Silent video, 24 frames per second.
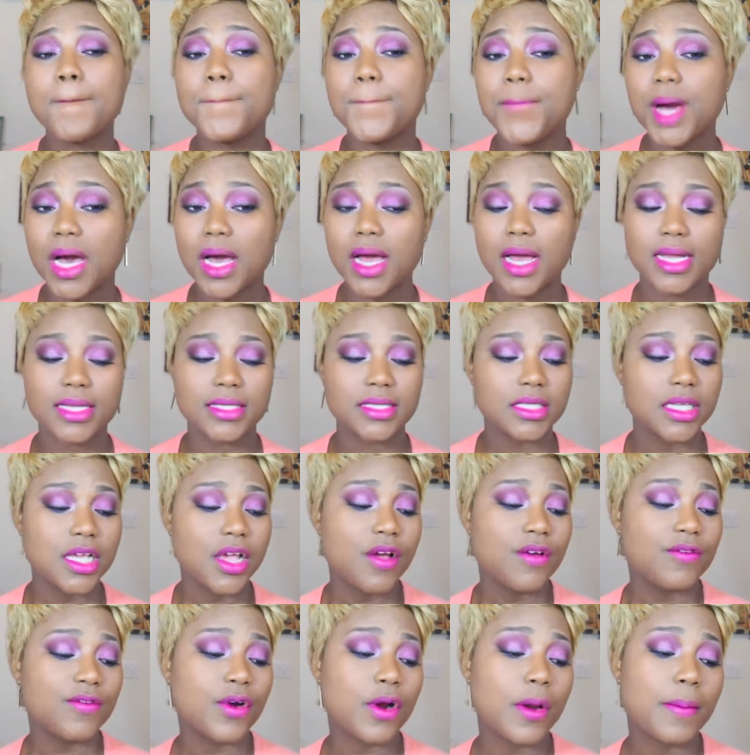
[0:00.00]
But
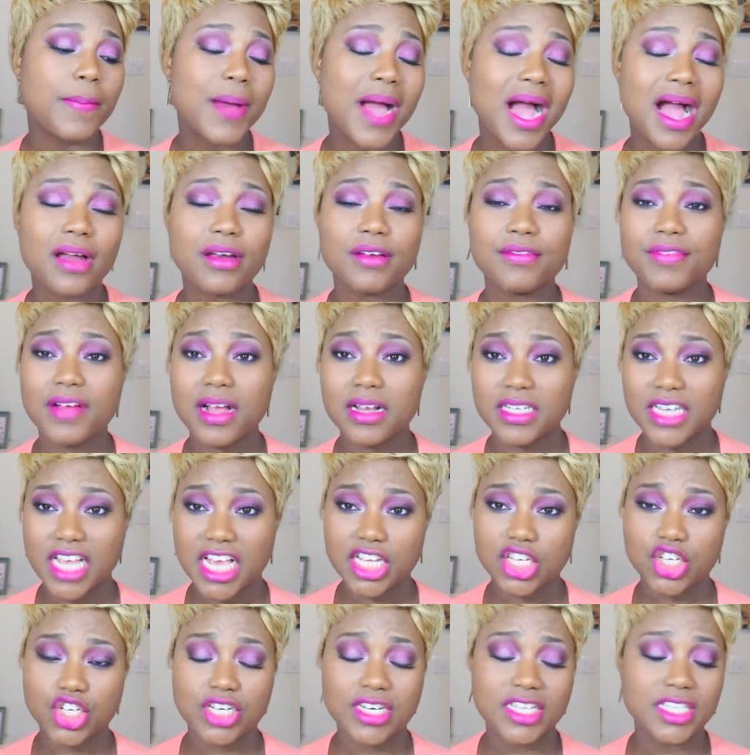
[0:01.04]
for a powder
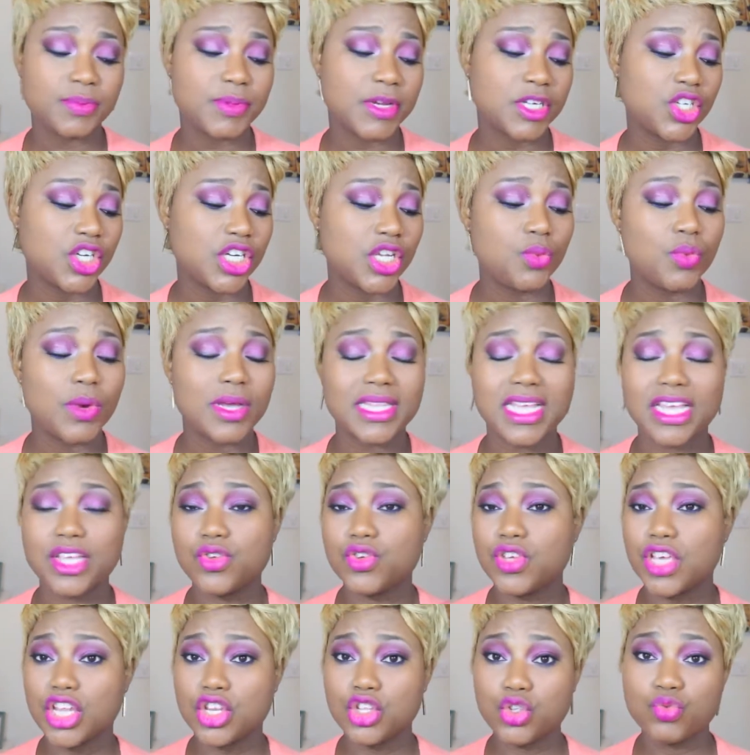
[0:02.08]
foundation, especially one that
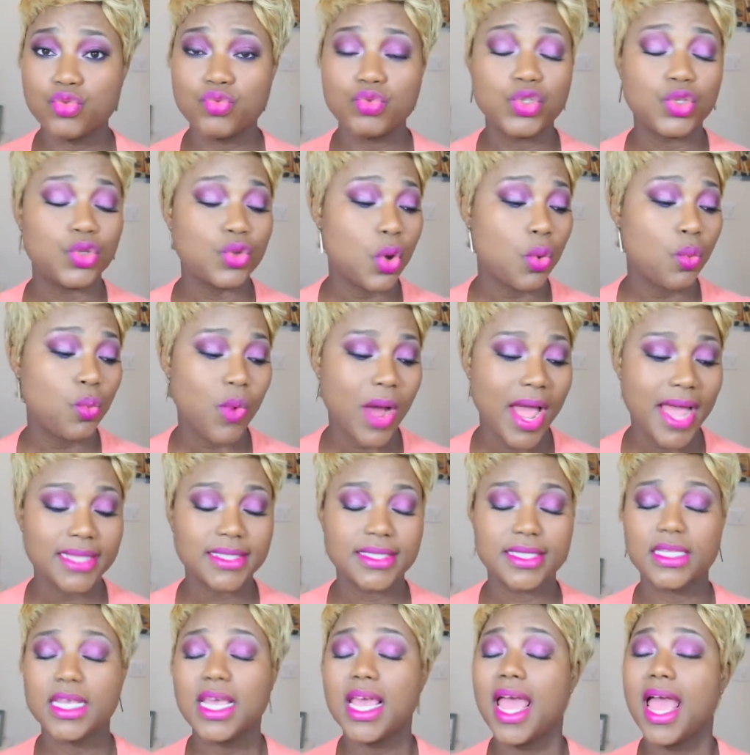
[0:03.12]
you can use
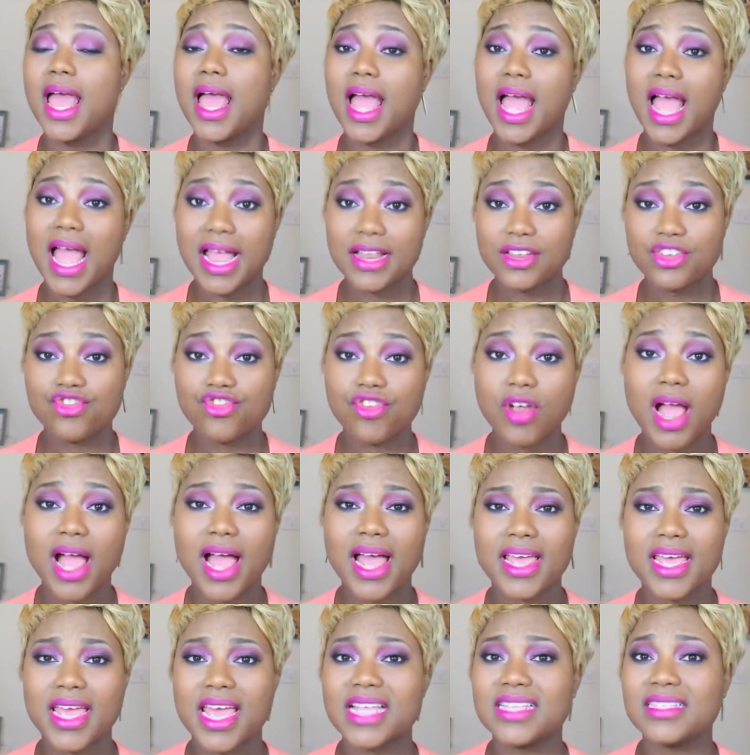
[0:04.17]
wet and
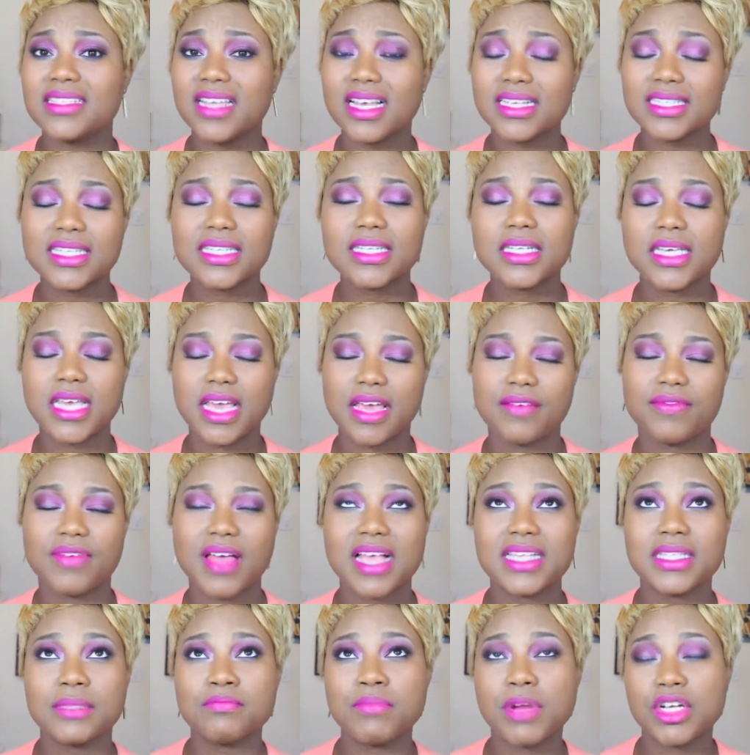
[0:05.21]
dry, it doesn't give
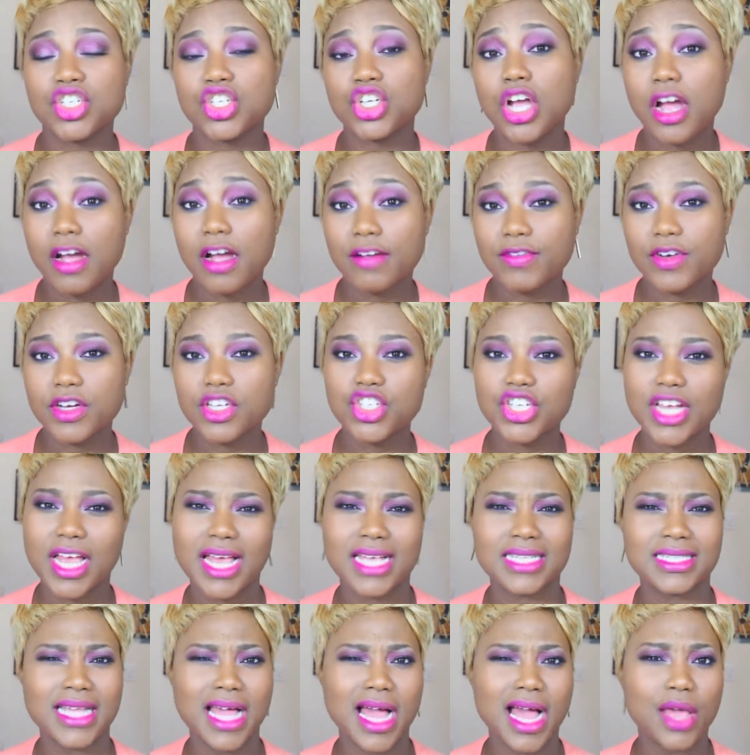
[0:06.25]
as much coverage
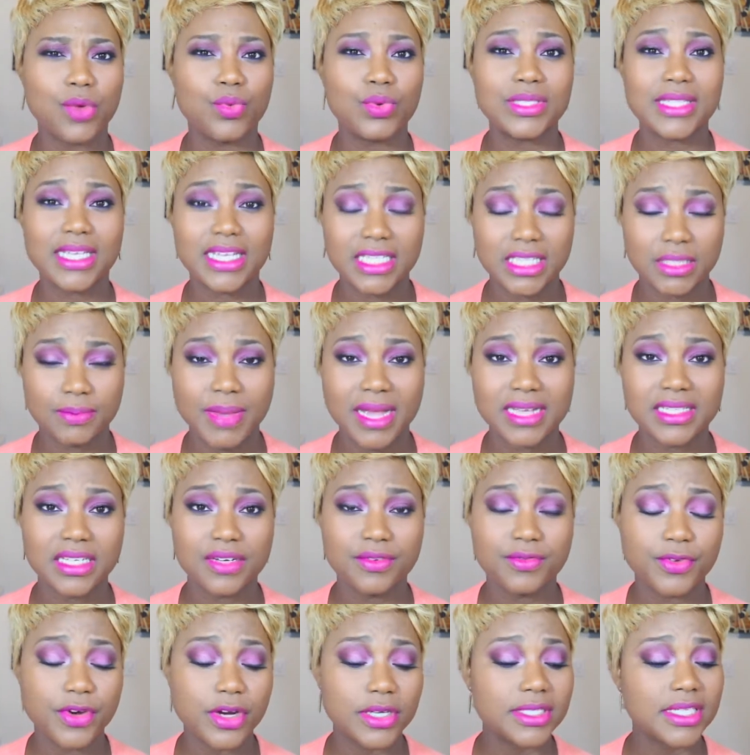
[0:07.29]
as I was
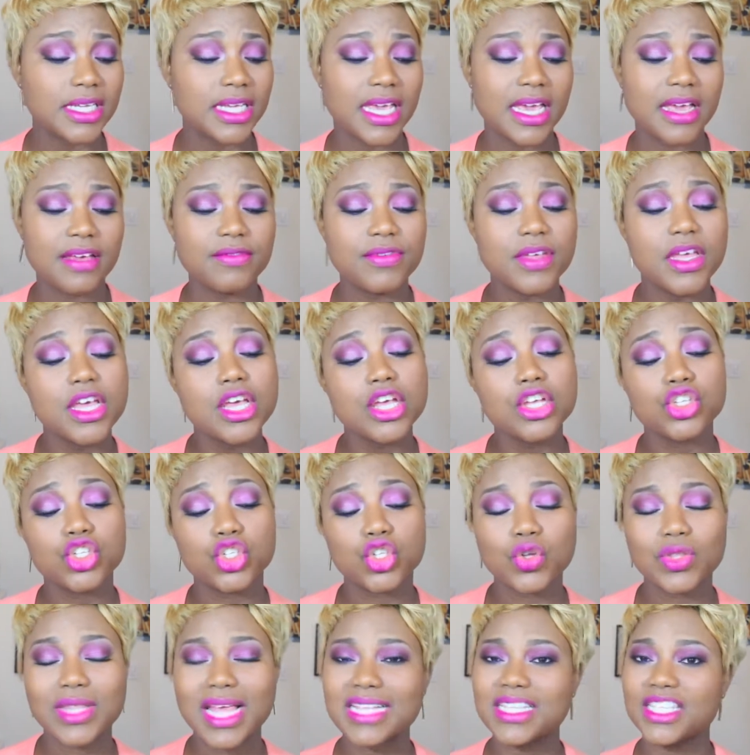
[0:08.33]
expecting for it to give.
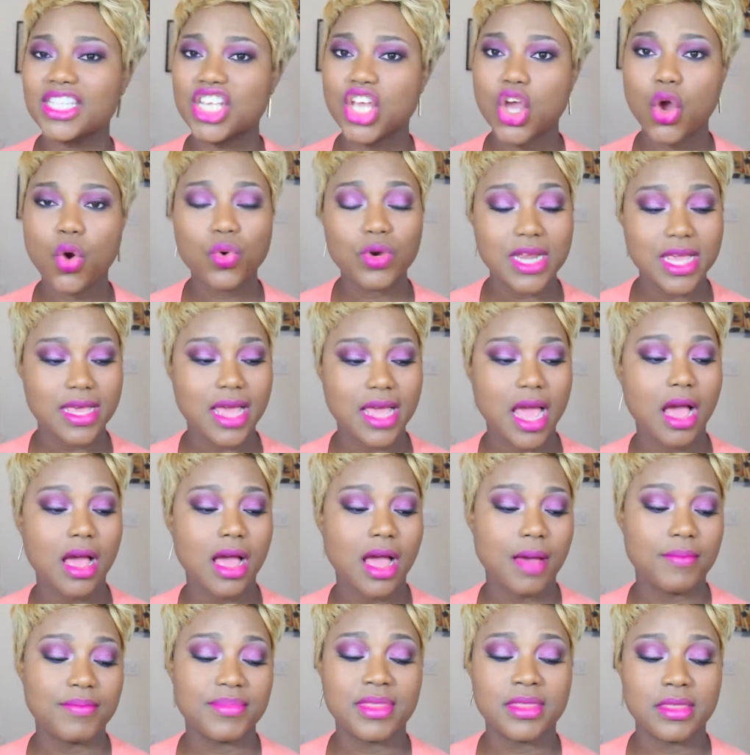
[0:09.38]
So that's the only
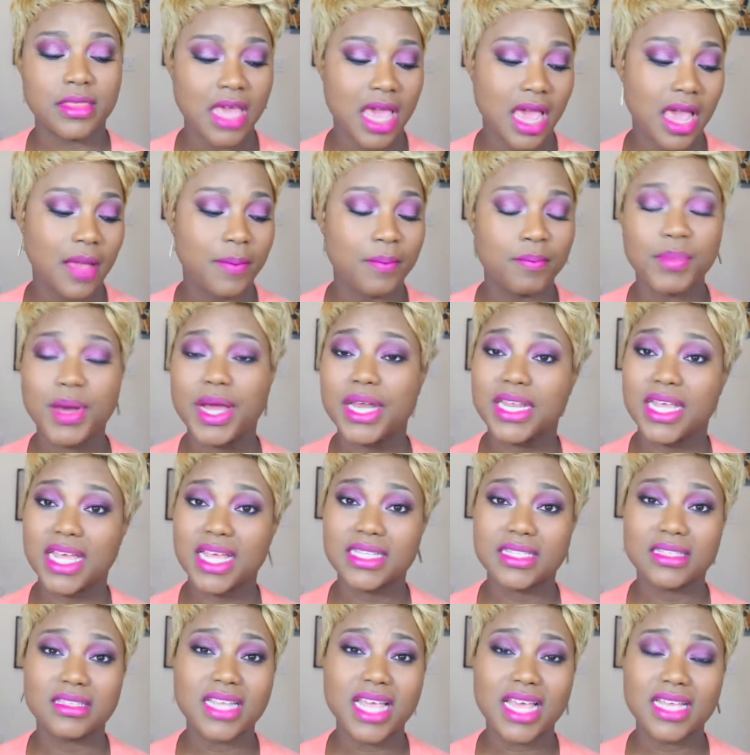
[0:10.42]
thing, but
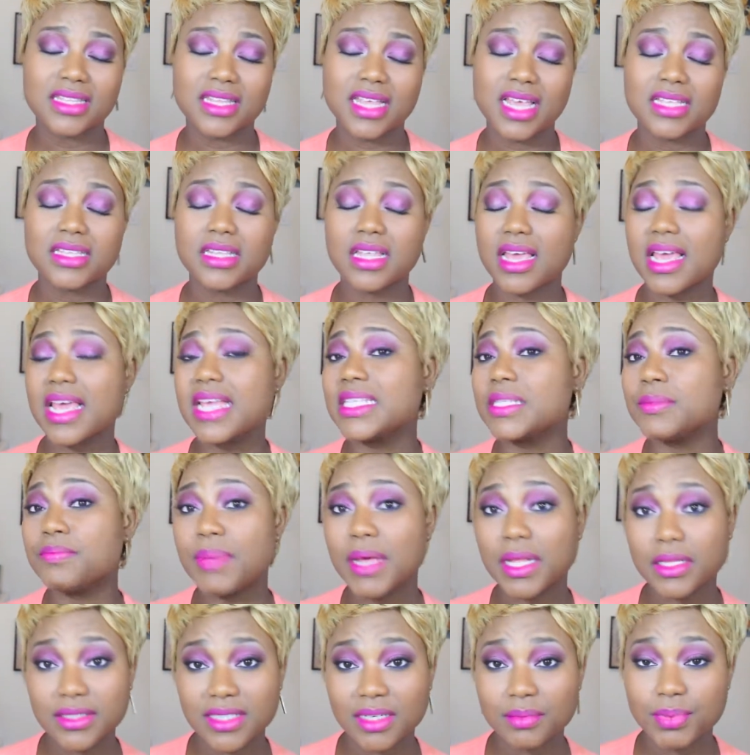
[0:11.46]
it is
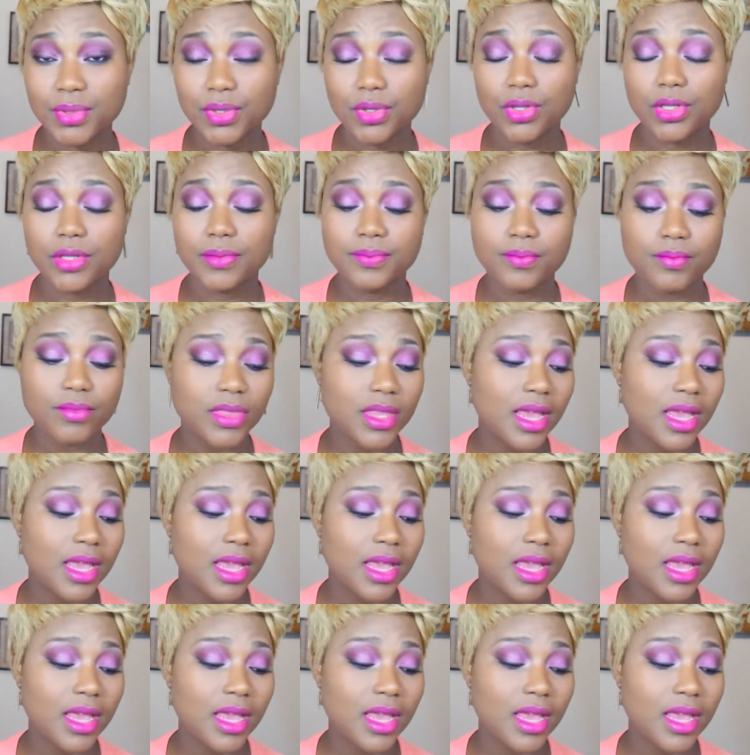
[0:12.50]
buildable.